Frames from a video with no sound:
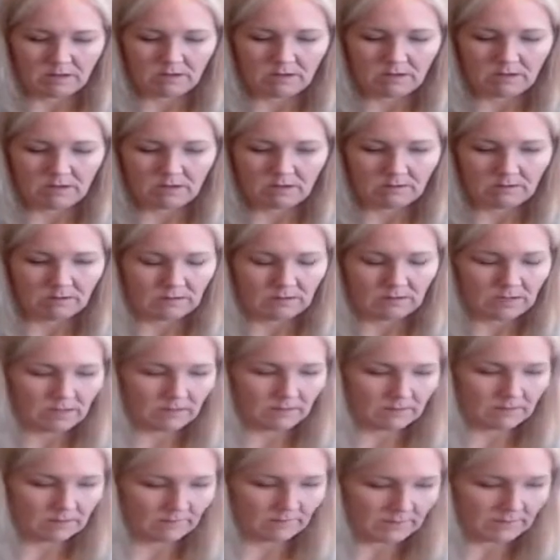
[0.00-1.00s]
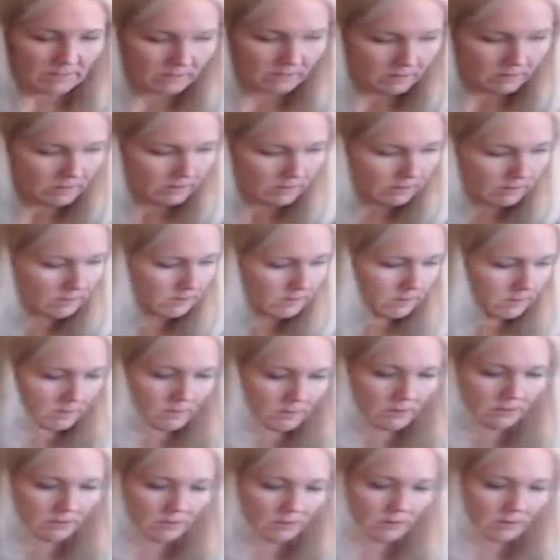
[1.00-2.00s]
Alright, let me get this
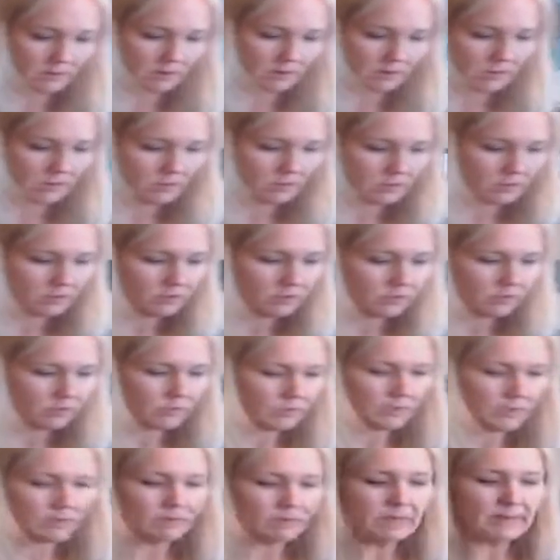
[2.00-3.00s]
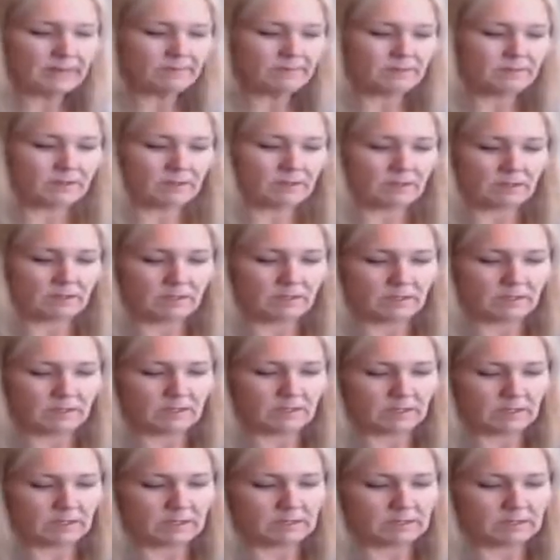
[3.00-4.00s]
shrink wrapped and then
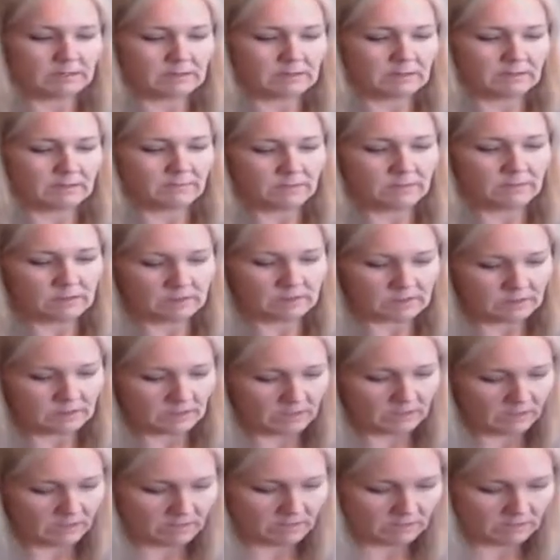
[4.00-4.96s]
I can see if there's any